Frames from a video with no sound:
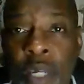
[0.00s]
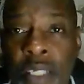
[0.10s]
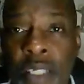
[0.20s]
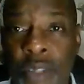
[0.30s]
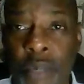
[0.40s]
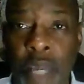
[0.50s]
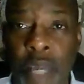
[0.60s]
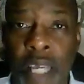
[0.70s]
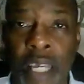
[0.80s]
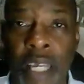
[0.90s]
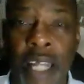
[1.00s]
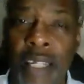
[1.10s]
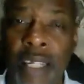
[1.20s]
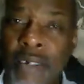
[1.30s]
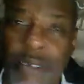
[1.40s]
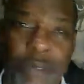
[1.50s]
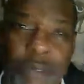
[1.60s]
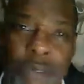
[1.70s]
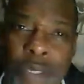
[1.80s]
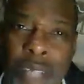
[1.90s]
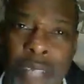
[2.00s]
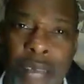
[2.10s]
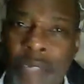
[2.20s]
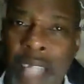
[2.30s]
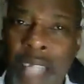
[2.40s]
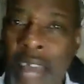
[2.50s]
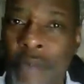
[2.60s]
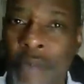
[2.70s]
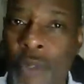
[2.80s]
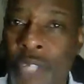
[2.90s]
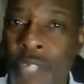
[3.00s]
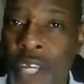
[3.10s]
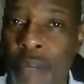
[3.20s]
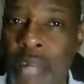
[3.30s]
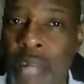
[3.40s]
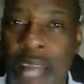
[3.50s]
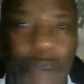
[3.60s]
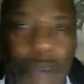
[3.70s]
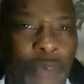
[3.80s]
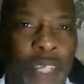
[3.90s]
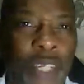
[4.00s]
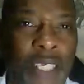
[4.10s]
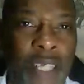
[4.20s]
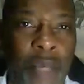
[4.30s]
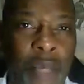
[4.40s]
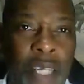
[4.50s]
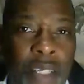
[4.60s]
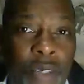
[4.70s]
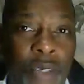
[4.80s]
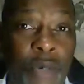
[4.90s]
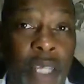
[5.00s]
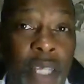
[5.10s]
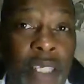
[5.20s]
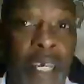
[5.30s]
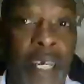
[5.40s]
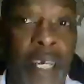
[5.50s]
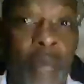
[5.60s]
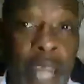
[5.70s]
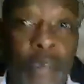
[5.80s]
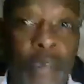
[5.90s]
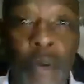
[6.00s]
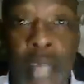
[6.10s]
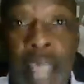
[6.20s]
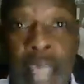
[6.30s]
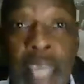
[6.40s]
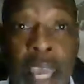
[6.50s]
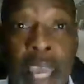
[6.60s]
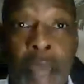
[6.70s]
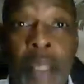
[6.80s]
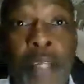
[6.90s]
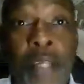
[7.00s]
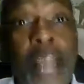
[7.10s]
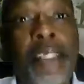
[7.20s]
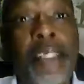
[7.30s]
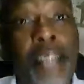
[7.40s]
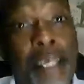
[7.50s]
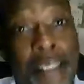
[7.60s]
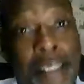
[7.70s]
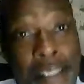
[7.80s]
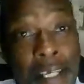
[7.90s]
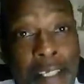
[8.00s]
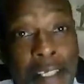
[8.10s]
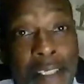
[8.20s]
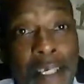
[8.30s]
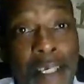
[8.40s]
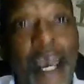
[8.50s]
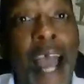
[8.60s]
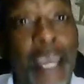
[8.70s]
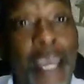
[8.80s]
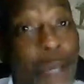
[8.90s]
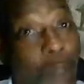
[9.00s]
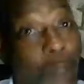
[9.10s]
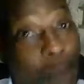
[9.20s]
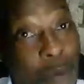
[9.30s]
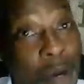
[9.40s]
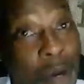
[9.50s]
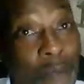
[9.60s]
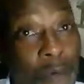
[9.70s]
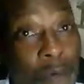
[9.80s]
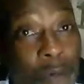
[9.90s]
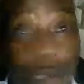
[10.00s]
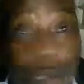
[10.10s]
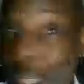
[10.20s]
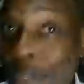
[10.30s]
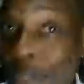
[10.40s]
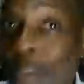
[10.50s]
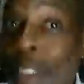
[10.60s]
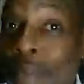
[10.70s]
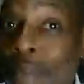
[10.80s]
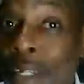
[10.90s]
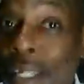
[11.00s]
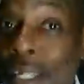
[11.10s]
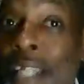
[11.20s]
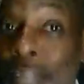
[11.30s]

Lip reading: you can make it. I don't know. I've seen iPhones here, but I don't know if they're the same like in the US. But I know when I came in 1996, I came with a mobile phone. Can you believe it? Yes,